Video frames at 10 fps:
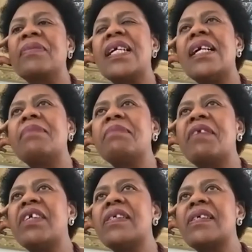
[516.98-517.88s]
I'm the
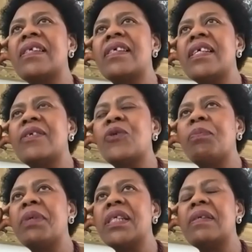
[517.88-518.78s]
first to
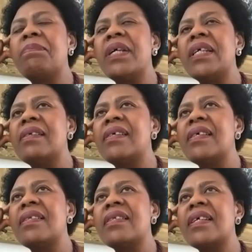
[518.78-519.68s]
participate
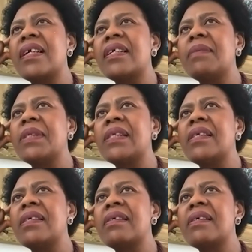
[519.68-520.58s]
in the cannabis
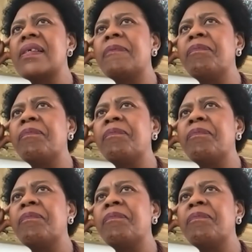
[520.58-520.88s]
industry.